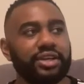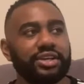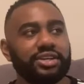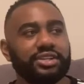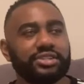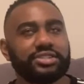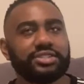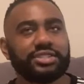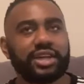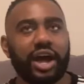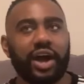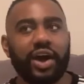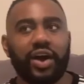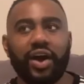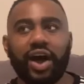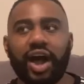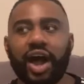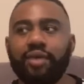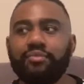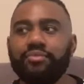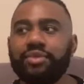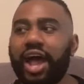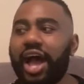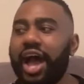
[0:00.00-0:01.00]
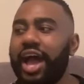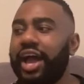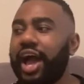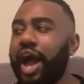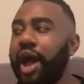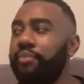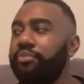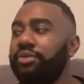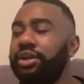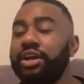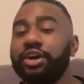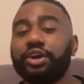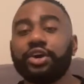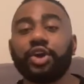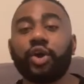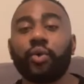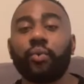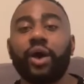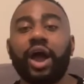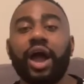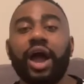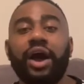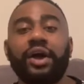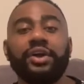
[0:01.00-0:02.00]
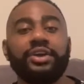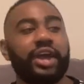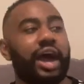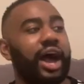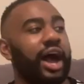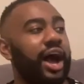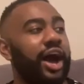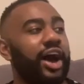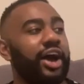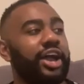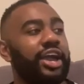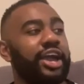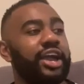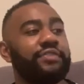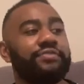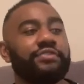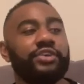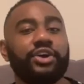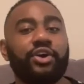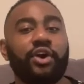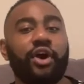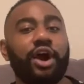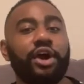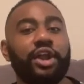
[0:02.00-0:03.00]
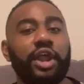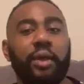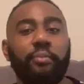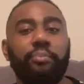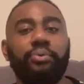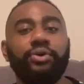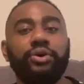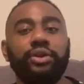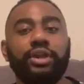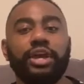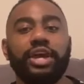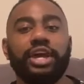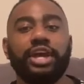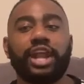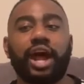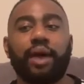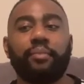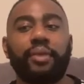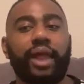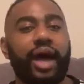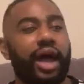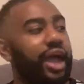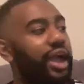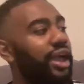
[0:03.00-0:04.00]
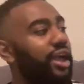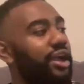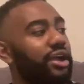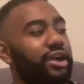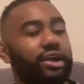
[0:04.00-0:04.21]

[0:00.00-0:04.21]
So I'm like, I'm looking around, y'all. Every car that pull in, I'm like,